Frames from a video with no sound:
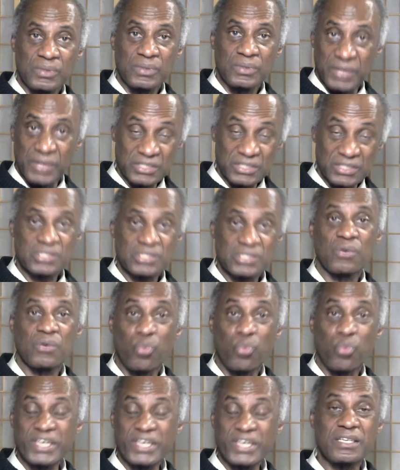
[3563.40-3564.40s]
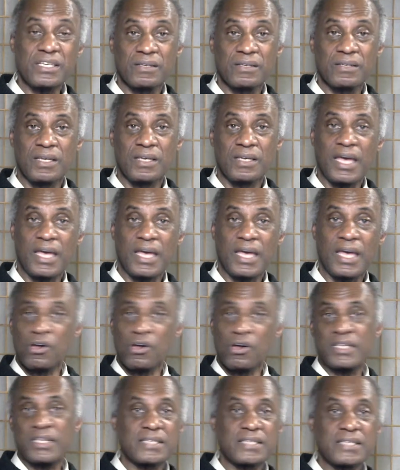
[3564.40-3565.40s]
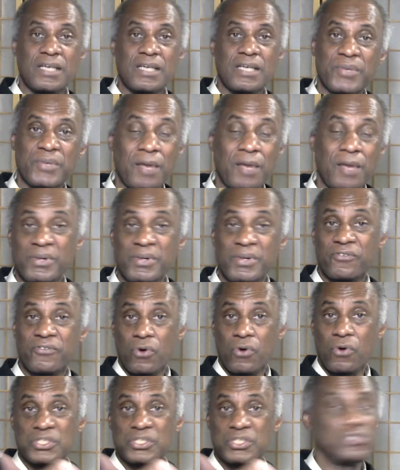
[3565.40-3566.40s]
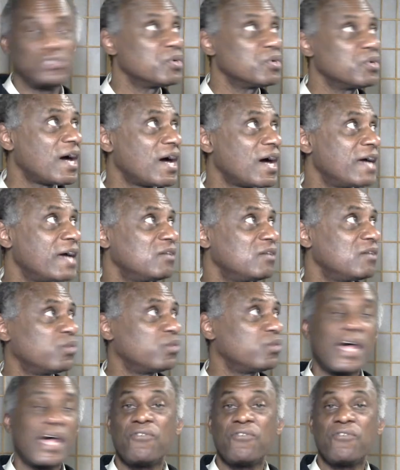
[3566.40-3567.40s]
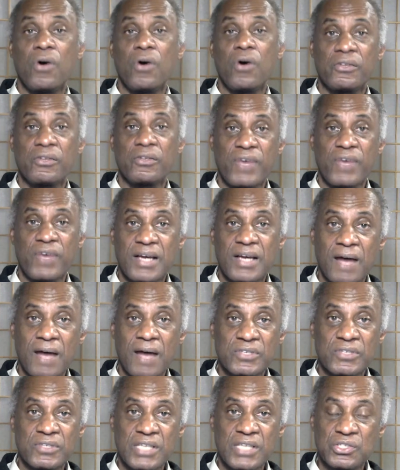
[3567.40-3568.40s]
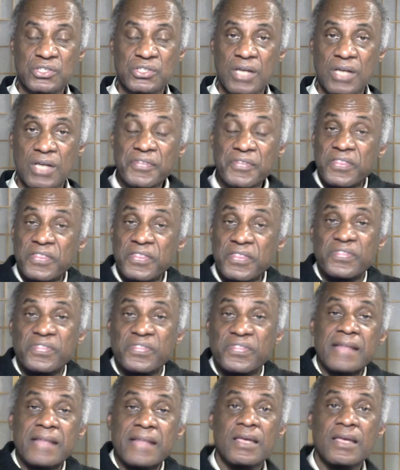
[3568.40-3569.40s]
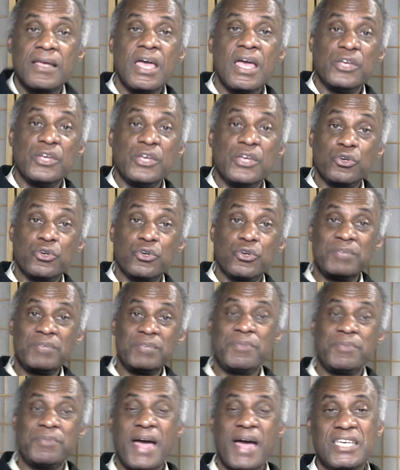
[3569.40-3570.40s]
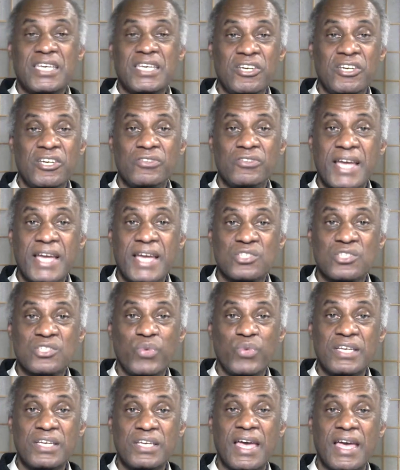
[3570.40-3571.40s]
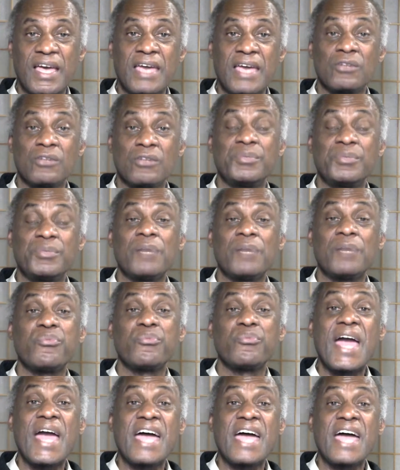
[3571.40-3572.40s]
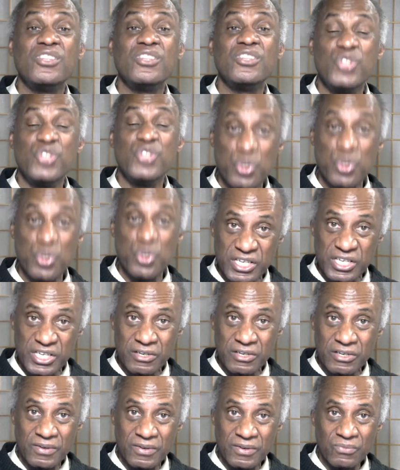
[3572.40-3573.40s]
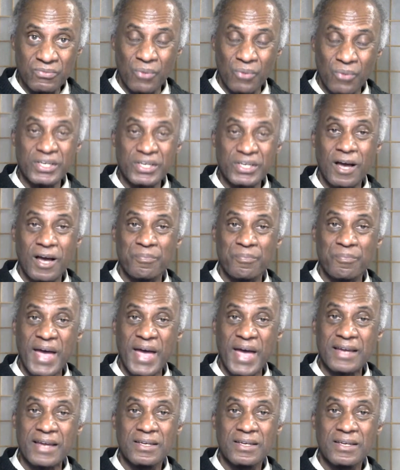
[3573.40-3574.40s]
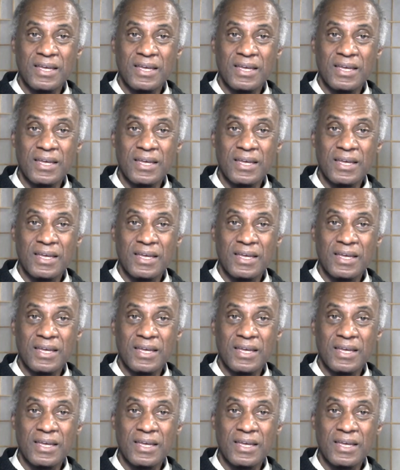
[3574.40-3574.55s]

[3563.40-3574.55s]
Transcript: this week. And all of that's coming up, and of course, you and we'll have all a great conversation. Other than that, you can meet me back here next week, and it'll be a brand new year when we come back.